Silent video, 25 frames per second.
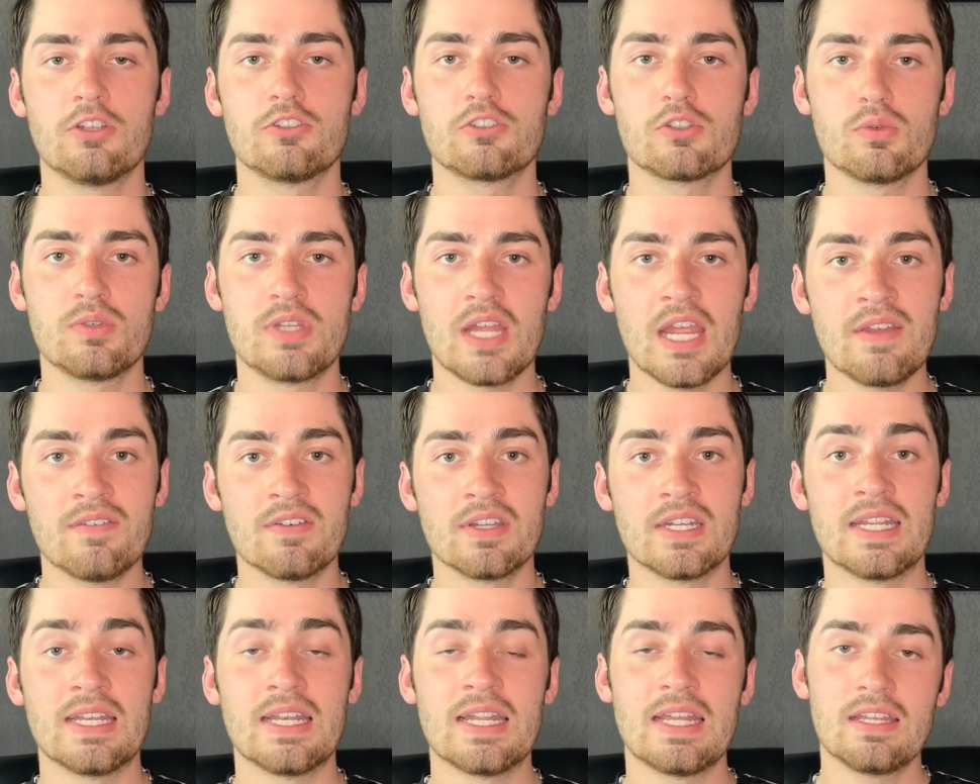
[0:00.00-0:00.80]
So
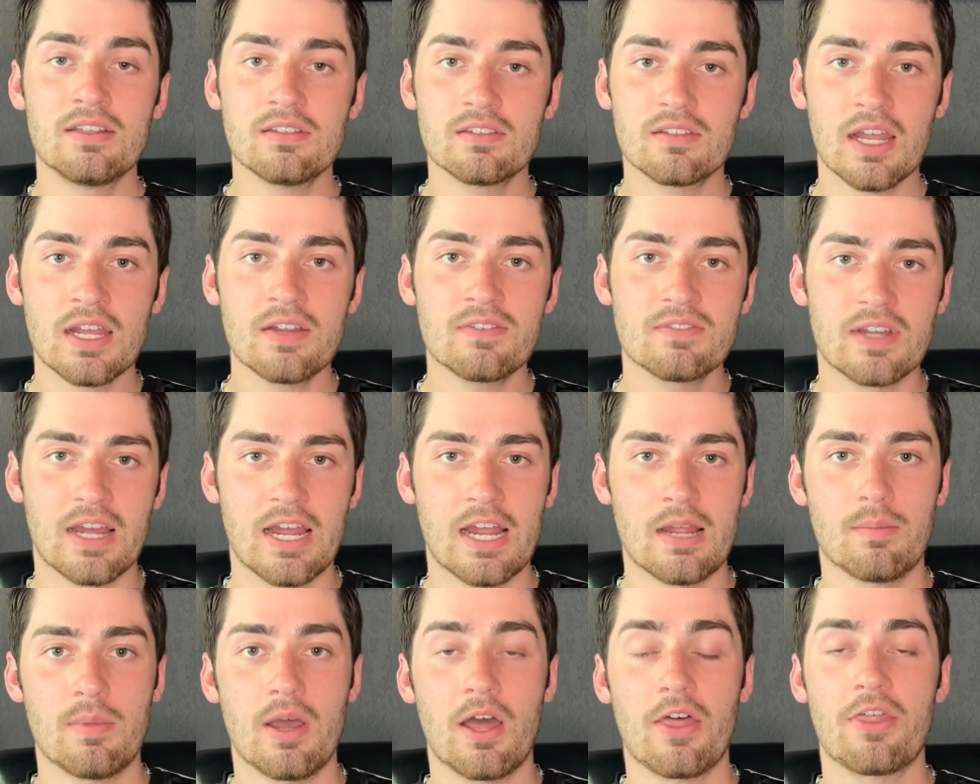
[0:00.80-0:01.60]
David, in his
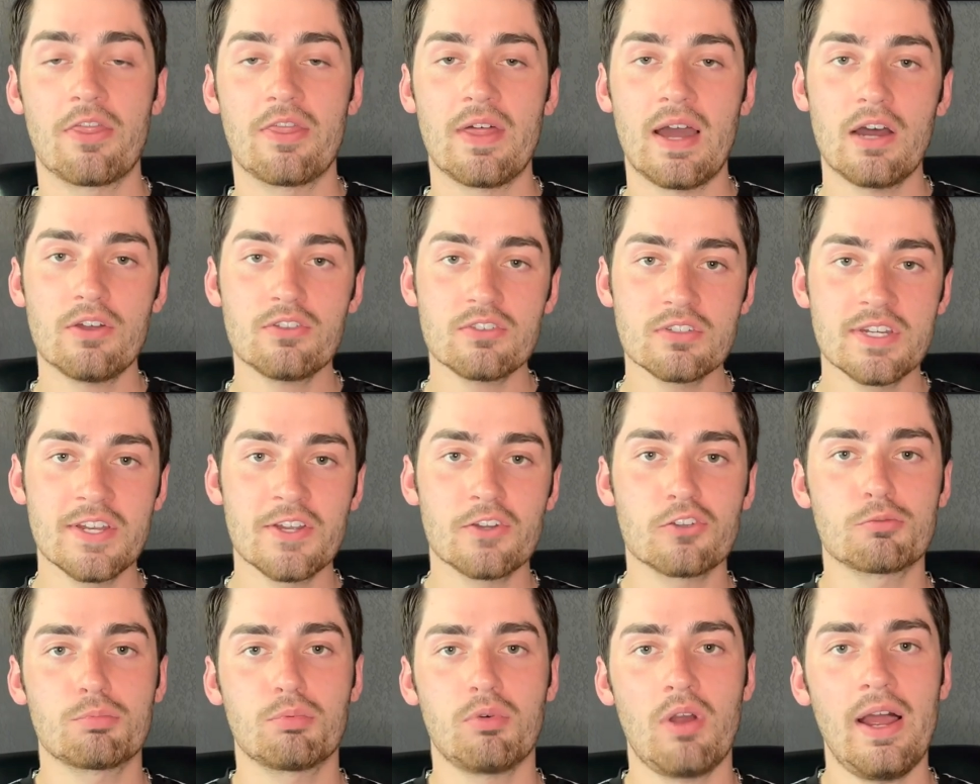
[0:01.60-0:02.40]
lifetime, 1,000
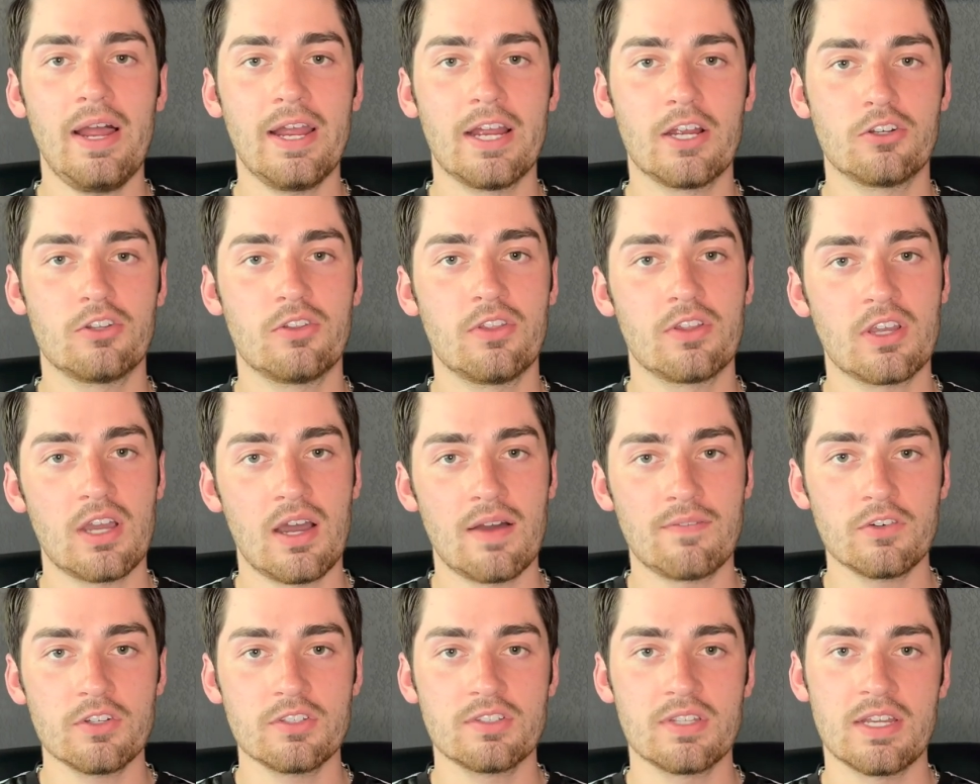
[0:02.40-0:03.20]
years prior to the
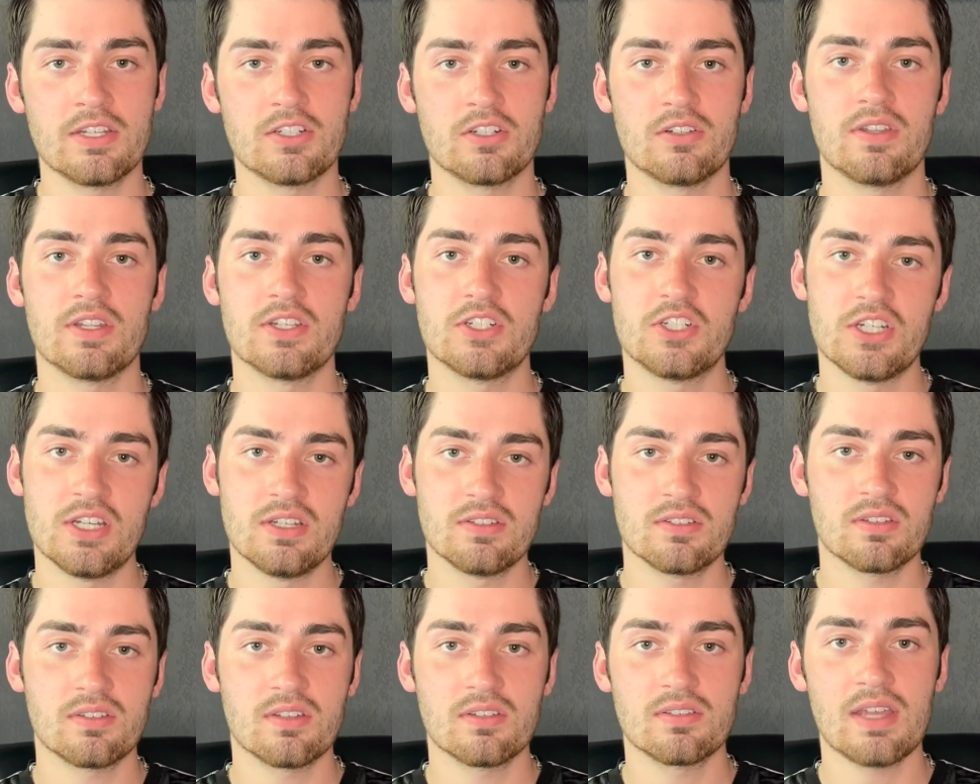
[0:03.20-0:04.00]
conversation that
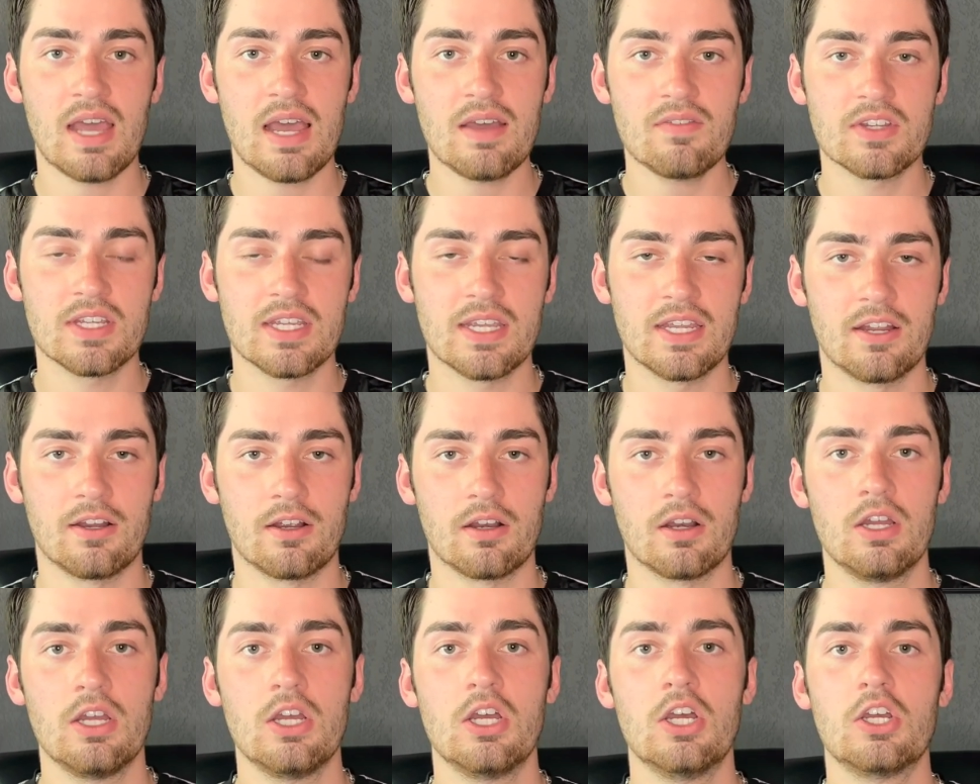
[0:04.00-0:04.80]
Jesus is having
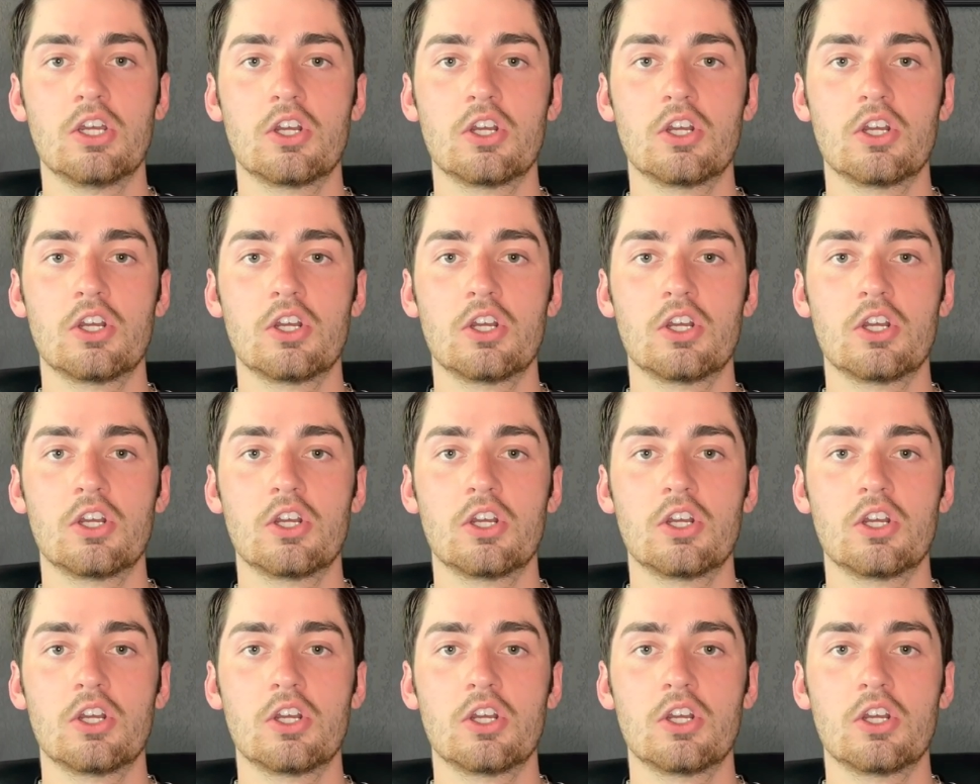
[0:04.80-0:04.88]
here,